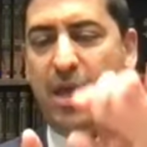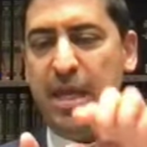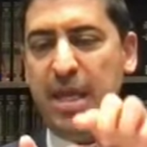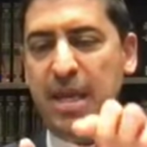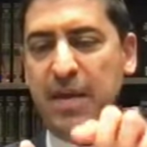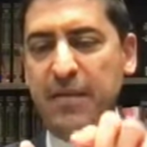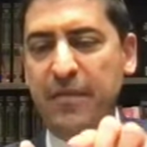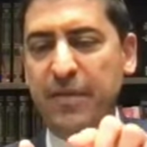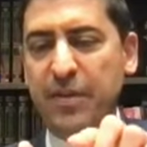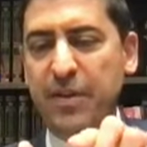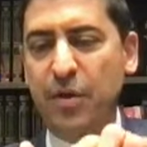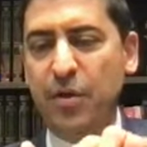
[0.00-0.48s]

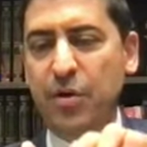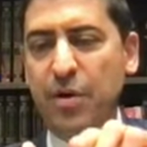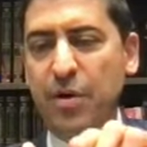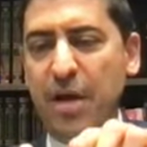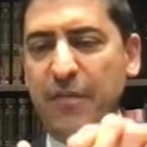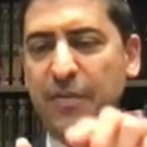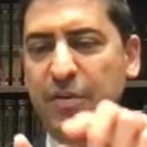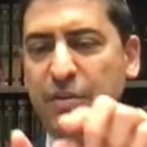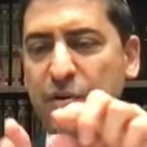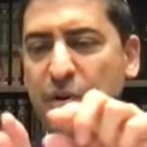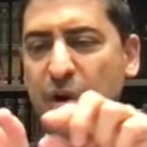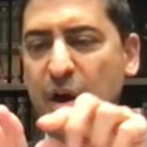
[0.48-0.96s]
even though you
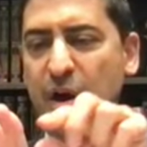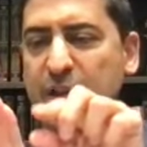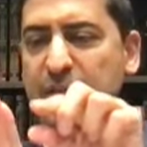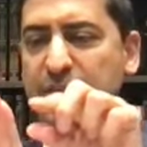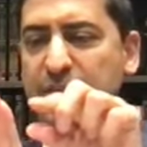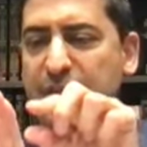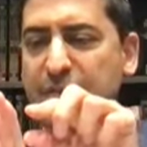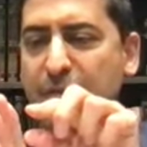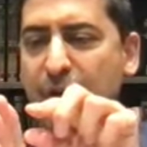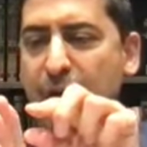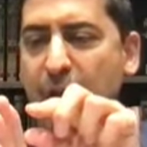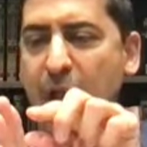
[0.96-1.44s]
have a tiny
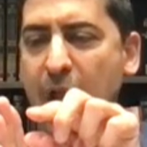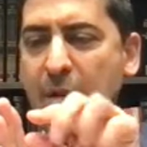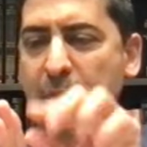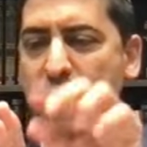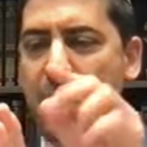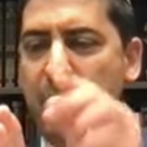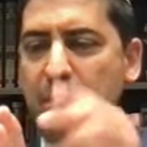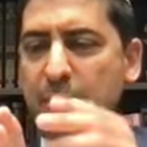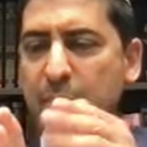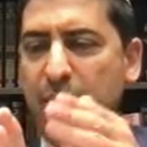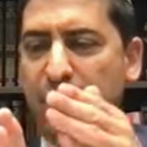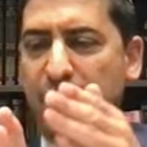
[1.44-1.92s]

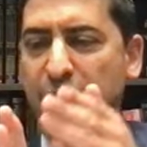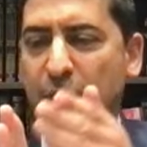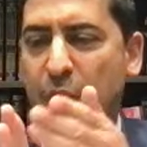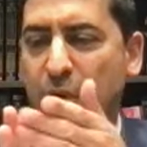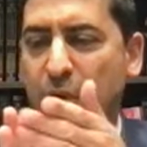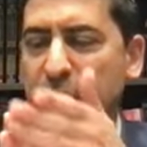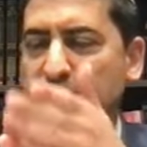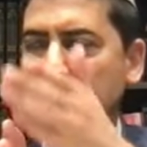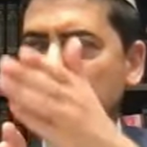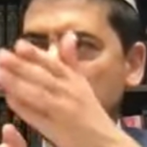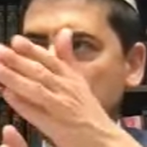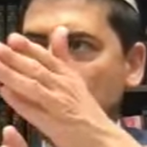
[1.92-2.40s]
fragment
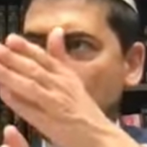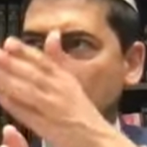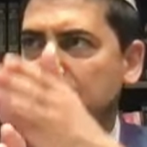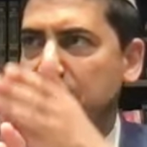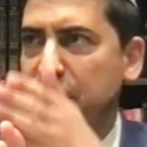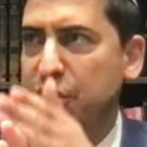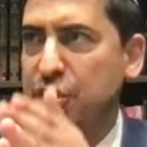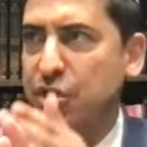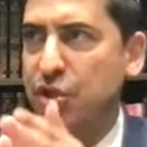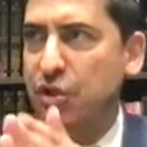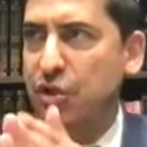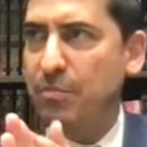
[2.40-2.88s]
before that
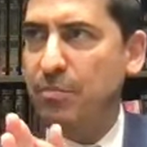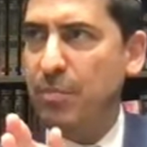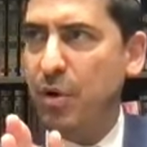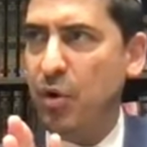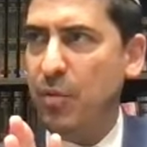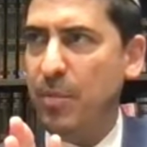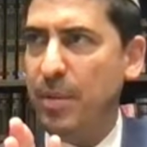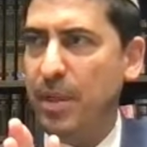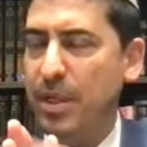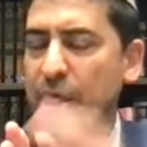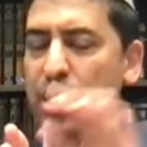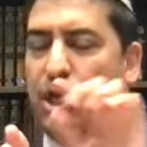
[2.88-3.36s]
transitional
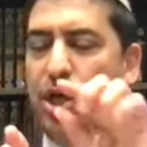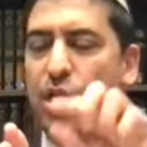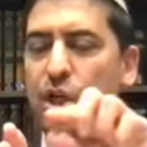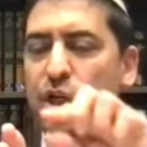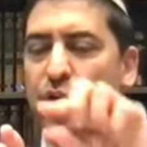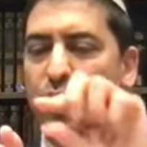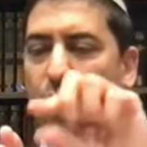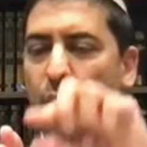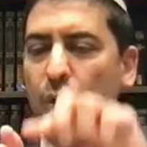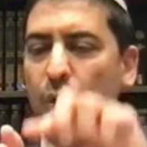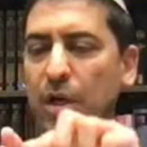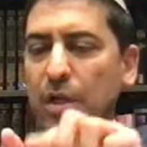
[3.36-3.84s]
moment,
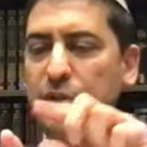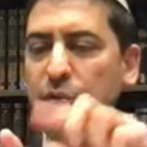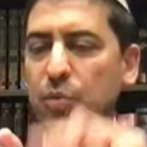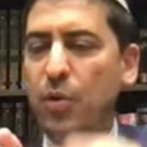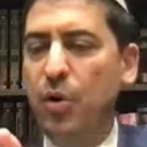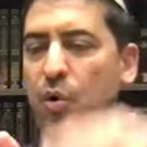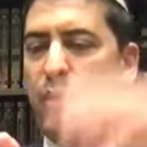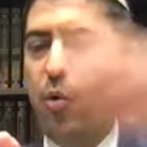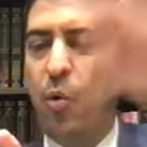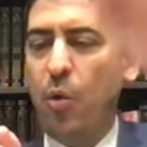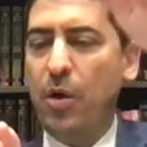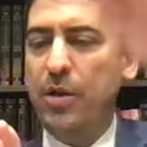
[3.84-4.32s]
you're willing to
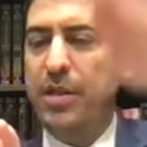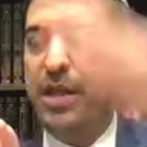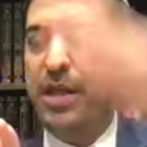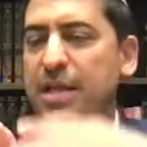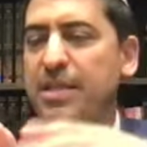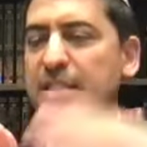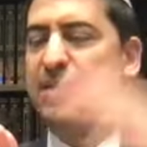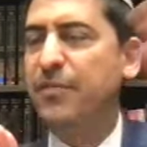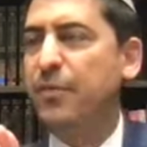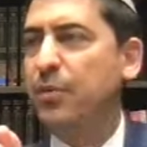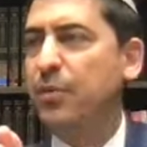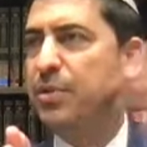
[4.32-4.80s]
accord that
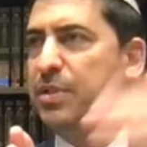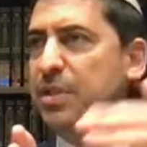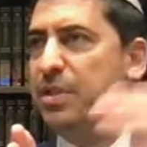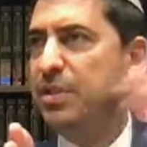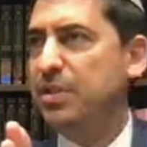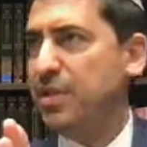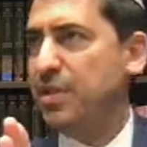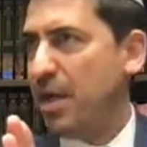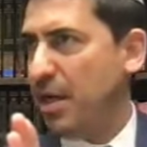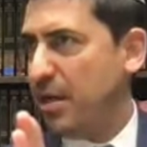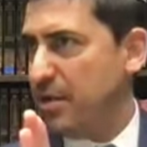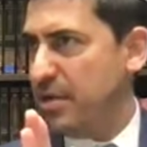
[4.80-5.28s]
as if it was an
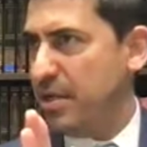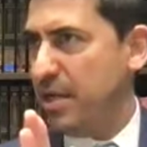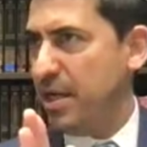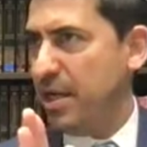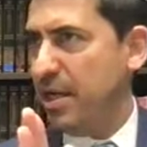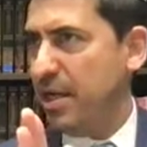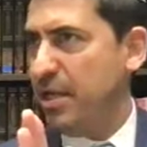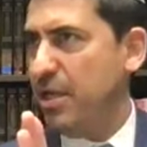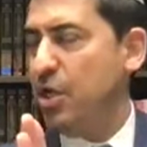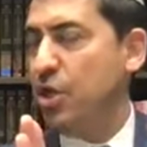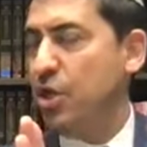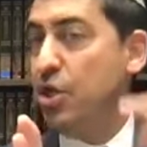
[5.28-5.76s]
entire
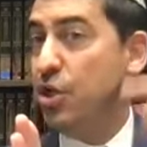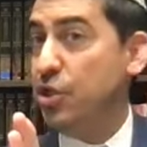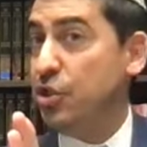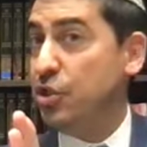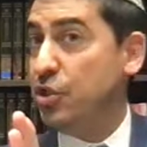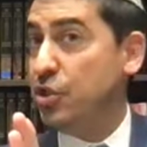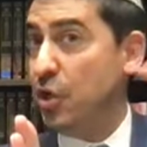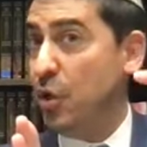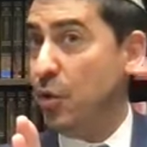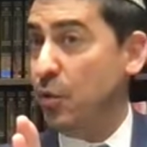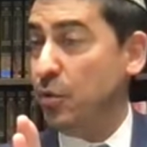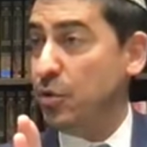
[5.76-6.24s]
day.
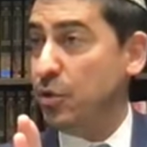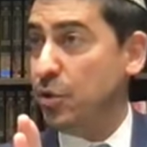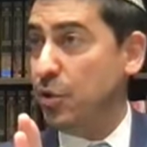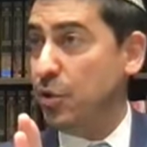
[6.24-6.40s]
So